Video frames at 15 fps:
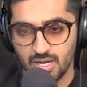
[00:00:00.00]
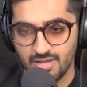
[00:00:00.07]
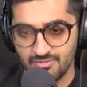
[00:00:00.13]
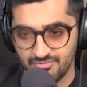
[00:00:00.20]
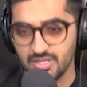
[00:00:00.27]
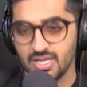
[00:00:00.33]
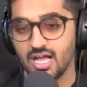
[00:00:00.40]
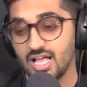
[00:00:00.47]

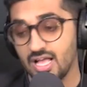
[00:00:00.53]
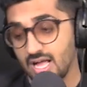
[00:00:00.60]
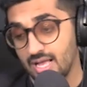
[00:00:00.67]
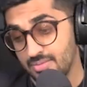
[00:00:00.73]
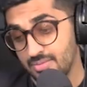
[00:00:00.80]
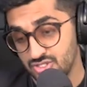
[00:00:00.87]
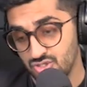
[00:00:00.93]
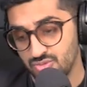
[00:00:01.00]
if
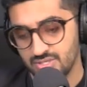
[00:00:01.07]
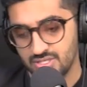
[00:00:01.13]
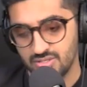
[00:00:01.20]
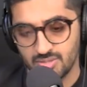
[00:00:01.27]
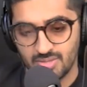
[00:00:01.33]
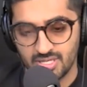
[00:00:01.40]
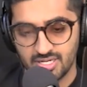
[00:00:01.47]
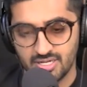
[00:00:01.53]
I'm assuming
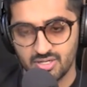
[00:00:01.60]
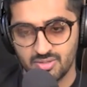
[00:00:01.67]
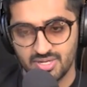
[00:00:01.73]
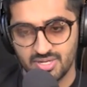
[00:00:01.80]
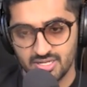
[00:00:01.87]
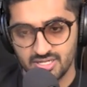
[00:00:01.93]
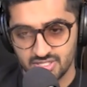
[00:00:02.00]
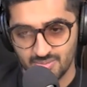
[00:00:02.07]
you're a
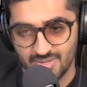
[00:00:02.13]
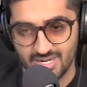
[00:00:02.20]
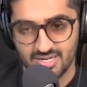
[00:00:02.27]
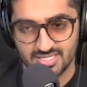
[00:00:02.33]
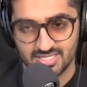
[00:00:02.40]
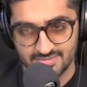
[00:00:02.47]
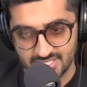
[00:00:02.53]
multi-instrumentalist.